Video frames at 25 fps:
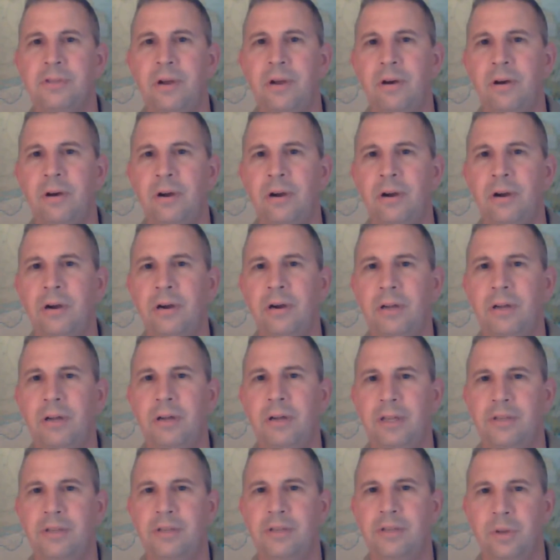are
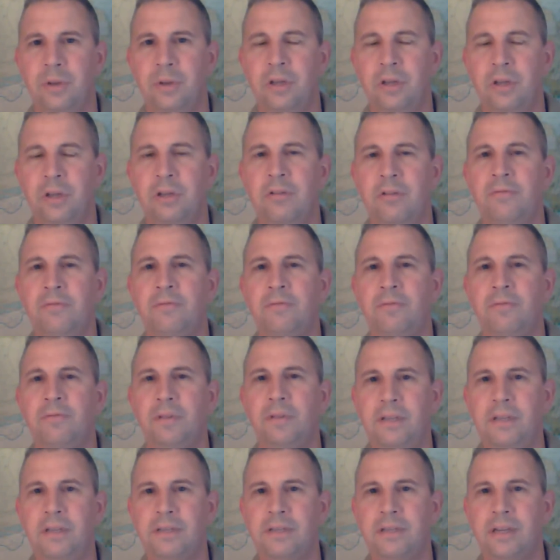intuitive,
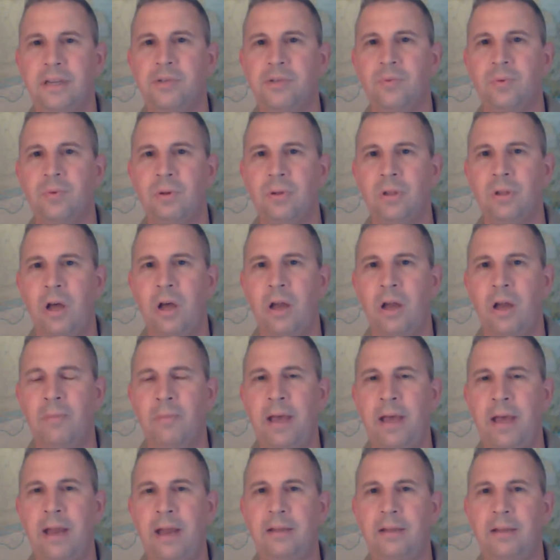instinctual,
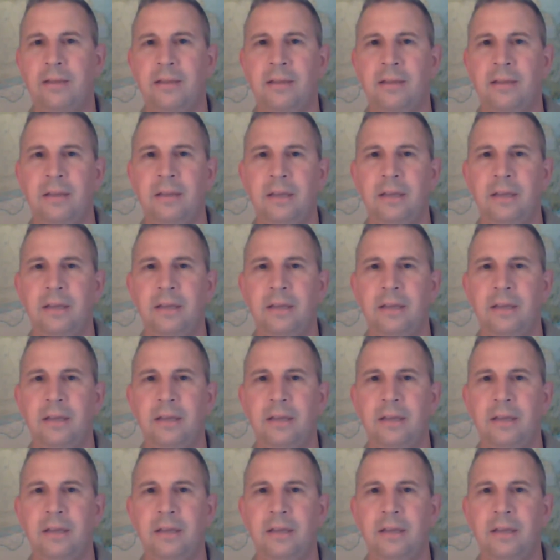automatic.